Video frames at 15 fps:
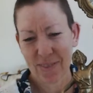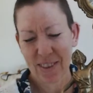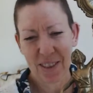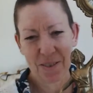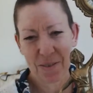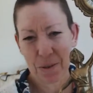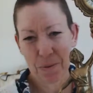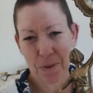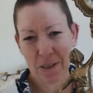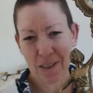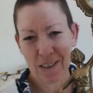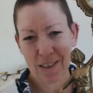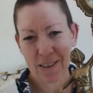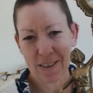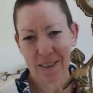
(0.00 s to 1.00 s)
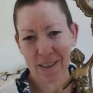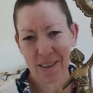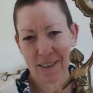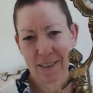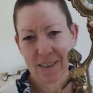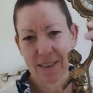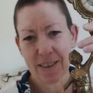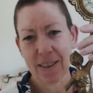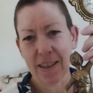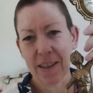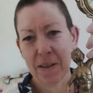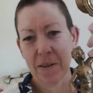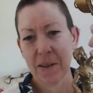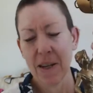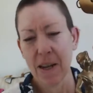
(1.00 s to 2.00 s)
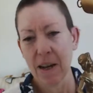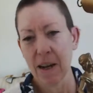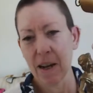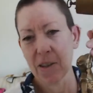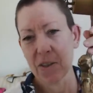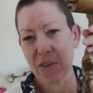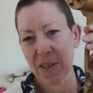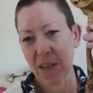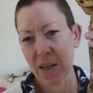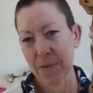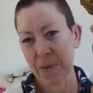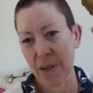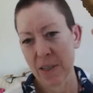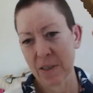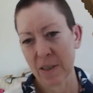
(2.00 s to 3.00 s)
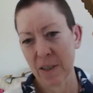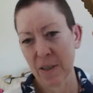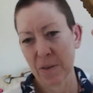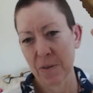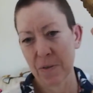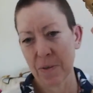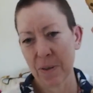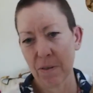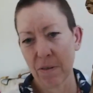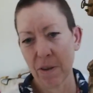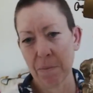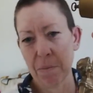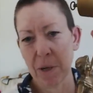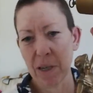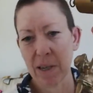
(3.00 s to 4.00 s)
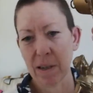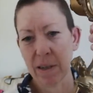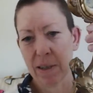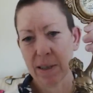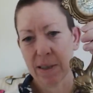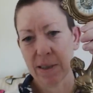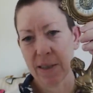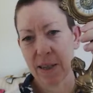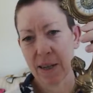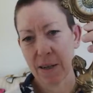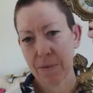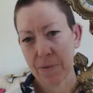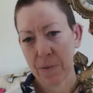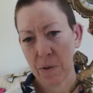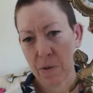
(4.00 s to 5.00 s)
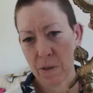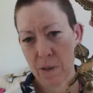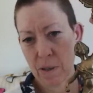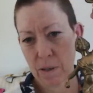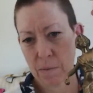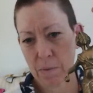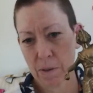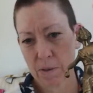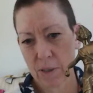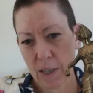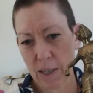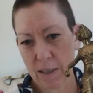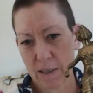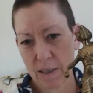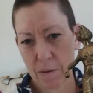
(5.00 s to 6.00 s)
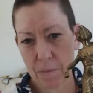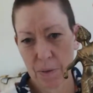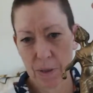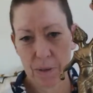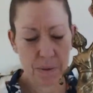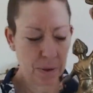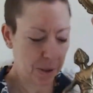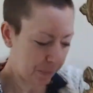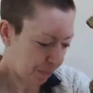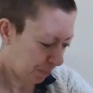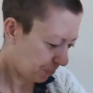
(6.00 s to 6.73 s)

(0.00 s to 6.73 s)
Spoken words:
I don't really want to list that. So I'll see. If theirs goes for the right money, I'll list it. If not, I will take it to the boot.